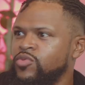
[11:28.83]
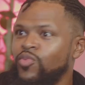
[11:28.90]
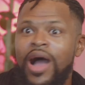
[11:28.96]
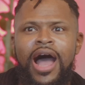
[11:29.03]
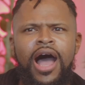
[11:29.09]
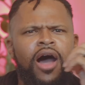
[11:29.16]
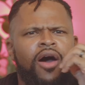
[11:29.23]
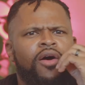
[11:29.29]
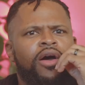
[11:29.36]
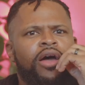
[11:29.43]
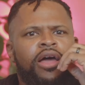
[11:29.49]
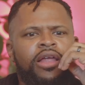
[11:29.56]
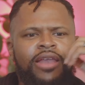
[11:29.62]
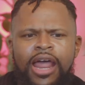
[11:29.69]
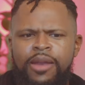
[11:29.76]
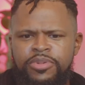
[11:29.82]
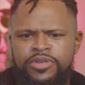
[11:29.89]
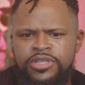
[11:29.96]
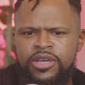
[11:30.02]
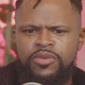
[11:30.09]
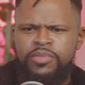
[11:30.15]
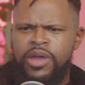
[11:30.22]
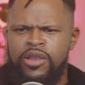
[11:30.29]
Wow,
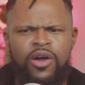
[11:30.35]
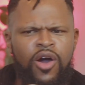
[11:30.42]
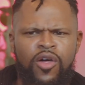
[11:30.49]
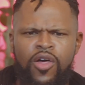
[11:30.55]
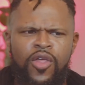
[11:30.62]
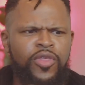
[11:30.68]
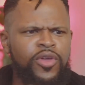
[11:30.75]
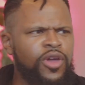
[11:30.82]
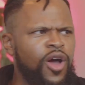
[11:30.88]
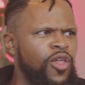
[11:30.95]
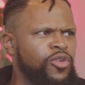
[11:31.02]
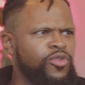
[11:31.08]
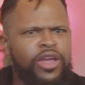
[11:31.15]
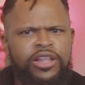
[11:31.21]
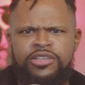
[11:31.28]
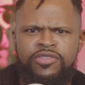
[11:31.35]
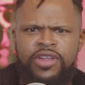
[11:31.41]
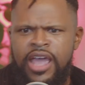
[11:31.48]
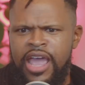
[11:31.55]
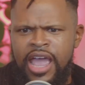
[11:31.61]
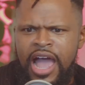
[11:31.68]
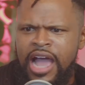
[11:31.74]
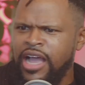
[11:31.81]
90%, man, all the
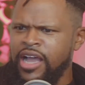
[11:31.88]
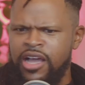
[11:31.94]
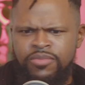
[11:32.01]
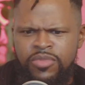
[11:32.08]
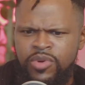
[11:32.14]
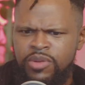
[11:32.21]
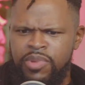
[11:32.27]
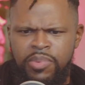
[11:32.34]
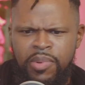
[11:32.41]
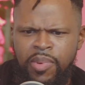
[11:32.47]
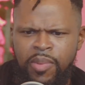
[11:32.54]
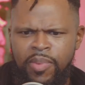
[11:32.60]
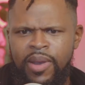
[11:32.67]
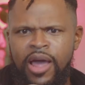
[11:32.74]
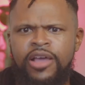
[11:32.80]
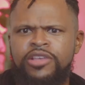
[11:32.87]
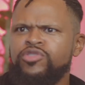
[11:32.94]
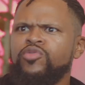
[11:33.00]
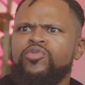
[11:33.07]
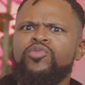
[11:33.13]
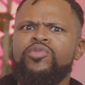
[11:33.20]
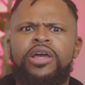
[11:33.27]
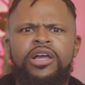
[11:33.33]
creativity AI can come up with, blah blah blah blah. It's so
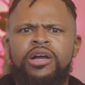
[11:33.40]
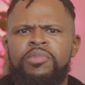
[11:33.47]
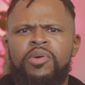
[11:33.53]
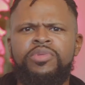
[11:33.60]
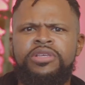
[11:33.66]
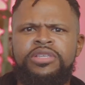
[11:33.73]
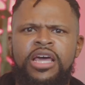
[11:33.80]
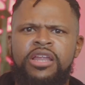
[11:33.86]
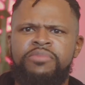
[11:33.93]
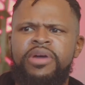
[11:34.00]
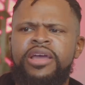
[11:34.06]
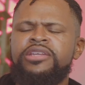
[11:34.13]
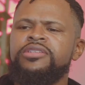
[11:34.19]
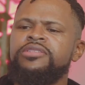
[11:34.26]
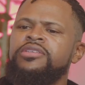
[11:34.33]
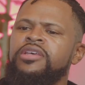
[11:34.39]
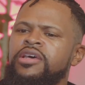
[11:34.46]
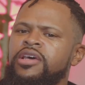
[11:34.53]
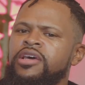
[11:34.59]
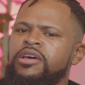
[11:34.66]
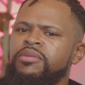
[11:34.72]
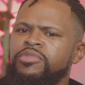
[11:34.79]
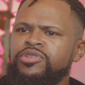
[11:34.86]
cool they can come up with these animations.
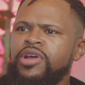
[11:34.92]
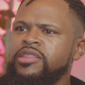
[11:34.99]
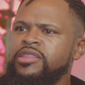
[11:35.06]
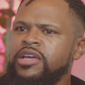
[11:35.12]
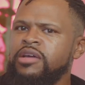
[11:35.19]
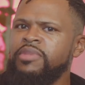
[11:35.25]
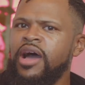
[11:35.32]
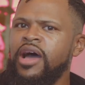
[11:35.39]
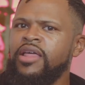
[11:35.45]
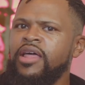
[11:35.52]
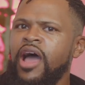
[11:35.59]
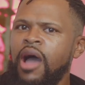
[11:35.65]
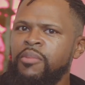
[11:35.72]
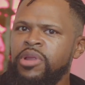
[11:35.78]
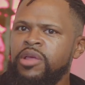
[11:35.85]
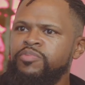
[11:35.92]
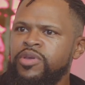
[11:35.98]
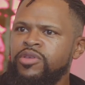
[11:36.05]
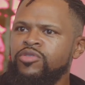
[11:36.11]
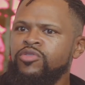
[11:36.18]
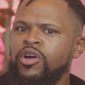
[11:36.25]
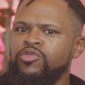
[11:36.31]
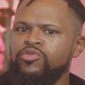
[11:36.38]
But you got to think about how many
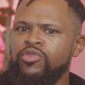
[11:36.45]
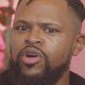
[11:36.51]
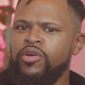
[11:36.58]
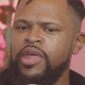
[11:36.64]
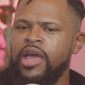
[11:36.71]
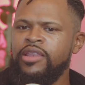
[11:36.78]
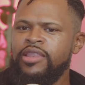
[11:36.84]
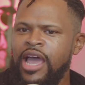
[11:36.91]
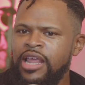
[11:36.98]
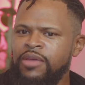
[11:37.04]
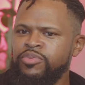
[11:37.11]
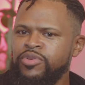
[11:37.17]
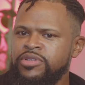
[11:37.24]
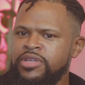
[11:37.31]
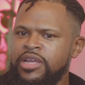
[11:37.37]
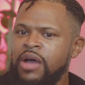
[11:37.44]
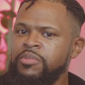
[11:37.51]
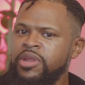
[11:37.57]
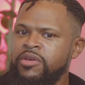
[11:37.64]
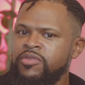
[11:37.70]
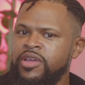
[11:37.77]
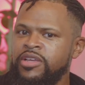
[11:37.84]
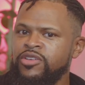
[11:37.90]
people. You know that 90%. How many
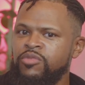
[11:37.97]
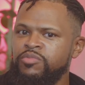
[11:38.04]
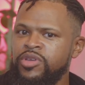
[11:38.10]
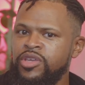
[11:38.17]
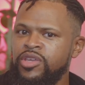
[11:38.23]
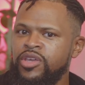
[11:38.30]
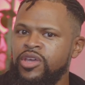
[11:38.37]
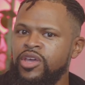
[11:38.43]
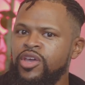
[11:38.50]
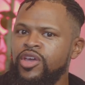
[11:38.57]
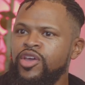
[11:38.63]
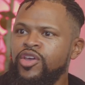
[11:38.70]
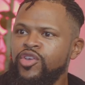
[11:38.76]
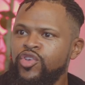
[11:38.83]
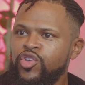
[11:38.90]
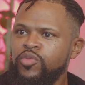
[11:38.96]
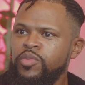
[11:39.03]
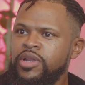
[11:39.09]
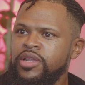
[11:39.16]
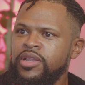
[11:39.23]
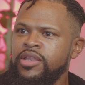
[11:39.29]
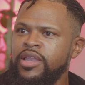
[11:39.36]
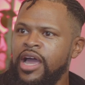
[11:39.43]
of there's going to be human
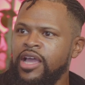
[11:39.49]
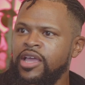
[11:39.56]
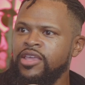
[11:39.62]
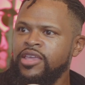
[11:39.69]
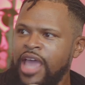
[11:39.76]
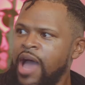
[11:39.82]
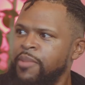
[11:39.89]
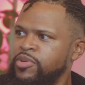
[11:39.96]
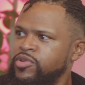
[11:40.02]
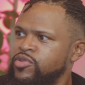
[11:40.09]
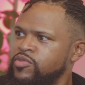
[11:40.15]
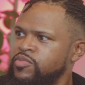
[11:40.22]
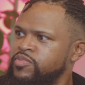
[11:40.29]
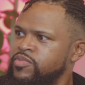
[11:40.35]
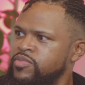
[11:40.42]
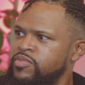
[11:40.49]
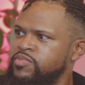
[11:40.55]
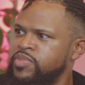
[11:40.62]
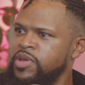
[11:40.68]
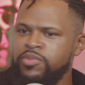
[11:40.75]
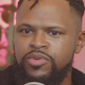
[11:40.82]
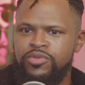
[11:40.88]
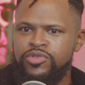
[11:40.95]
like capital?
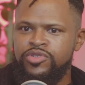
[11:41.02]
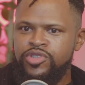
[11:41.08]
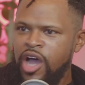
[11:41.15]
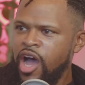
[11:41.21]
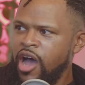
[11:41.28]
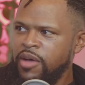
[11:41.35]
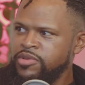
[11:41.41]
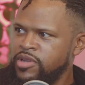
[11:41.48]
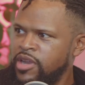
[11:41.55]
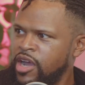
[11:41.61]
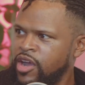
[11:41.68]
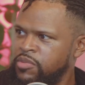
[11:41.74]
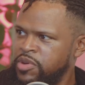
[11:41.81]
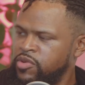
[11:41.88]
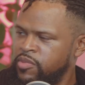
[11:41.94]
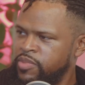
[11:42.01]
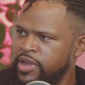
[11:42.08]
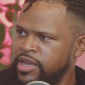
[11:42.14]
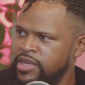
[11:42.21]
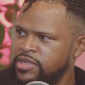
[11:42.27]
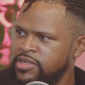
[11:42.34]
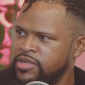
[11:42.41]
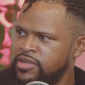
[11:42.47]
People's jobs are not going to be
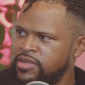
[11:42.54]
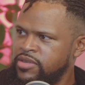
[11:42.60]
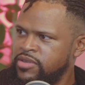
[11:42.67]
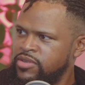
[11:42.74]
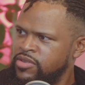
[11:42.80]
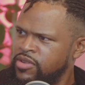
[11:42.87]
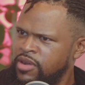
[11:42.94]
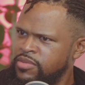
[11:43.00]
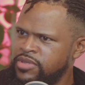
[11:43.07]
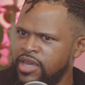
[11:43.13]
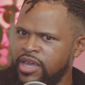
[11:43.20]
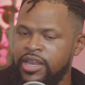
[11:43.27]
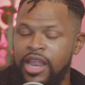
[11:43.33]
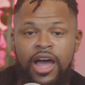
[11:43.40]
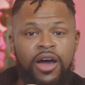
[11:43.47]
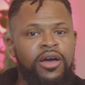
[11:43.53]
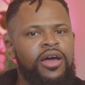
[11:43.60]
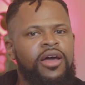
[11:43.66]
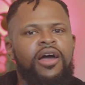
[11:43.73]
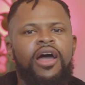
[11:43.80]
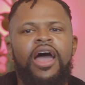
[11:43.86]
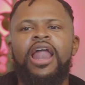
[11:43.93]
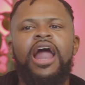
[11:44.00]
replaced. You know what I'm saying? Now,
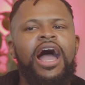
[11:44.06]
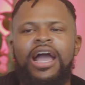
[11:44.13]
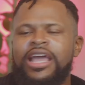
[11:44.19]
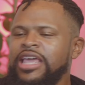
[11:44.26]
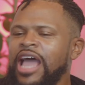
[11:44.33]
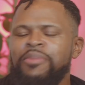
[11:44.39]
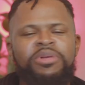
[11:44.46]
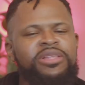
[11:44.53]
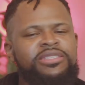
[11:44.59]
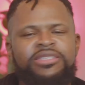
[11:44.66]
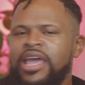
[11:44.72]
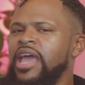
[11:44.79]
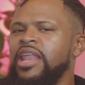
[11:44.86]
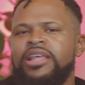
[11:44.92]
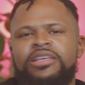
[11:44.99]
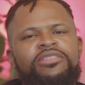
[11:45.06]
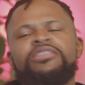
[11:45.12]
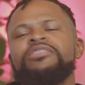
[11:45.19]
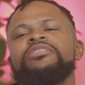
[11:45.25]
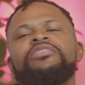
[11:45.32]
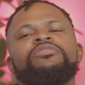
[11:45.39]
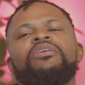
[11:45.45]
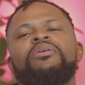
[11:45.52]
and I've been saying this. Listen to
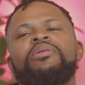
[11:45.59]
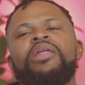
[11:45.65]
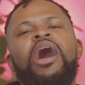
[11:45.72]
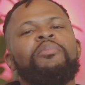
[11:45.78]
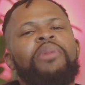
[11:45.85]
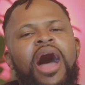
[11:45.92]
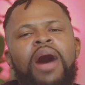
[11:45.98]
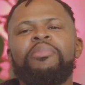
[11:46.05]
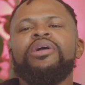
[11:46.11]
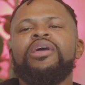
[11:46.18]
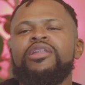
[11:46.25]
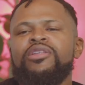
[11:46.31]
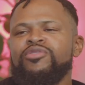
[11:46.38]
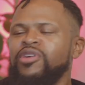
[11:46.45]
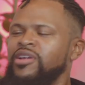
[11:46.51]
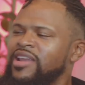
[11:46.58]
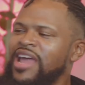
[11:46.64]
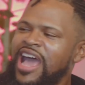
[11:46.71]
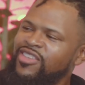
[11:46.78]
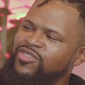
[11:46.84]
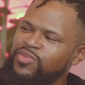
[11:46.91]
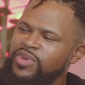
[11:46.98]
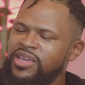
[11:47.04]
this song. Now I'm gonna get a little quick.
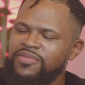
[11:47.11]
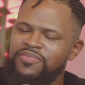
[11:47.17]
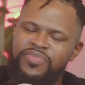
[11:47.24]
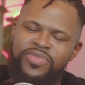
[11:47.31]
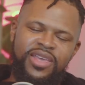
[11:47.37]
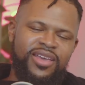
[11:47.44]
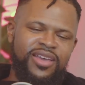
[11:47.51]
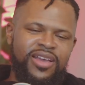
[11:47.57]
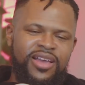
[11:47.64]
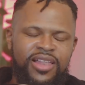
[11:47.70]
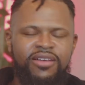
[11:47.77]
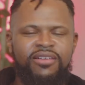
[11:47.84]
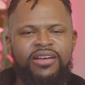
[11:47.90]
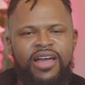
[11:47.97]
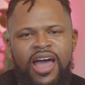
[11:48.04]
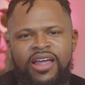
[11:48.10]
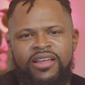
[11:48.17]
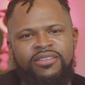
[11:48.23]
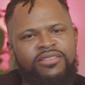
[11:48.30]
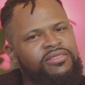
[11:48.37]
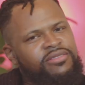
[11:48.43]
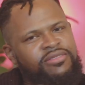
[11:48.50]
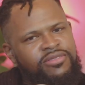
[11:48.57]
Last week, Clara got,
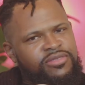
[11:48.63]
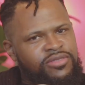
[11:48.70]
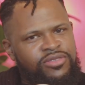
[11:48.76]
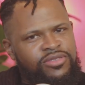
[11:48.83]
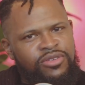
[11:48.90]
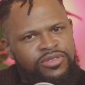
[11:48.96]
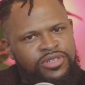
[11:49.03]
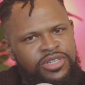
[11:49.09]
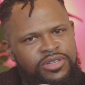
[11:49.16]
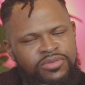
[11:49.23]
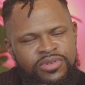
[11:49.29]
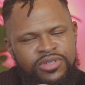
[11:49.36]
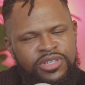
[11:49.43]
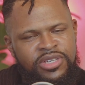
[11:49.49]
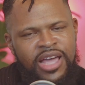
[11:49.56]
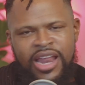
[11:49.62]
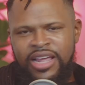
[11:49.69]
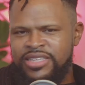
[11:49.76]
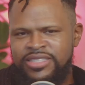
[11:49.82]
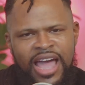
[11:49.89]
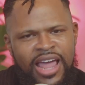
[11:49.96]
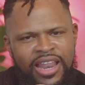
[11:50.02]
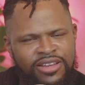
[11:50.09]
she got
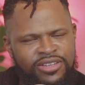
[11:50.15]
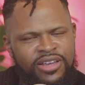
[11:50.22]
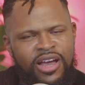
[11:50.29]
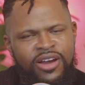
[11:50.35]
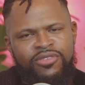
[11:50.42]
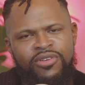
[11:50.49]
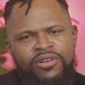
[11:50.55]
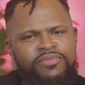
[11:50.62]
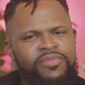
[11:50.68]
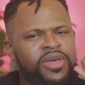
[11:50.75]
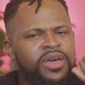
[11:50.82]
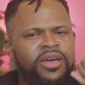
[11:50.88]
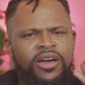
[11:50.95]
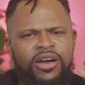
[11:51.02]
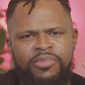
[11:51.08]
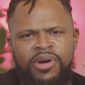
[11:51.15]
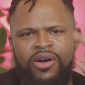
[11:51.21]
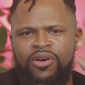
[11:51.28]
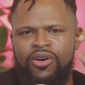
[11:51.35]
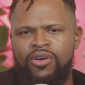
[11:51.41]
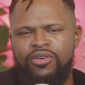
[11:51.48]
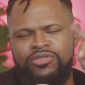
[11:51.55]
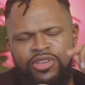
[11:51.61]
excited and she got crunk about,
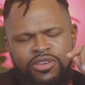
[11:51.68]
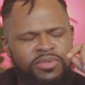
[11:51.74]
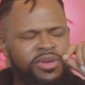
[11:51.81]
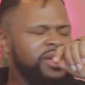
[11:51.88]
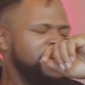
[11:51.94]
oh, excuse me.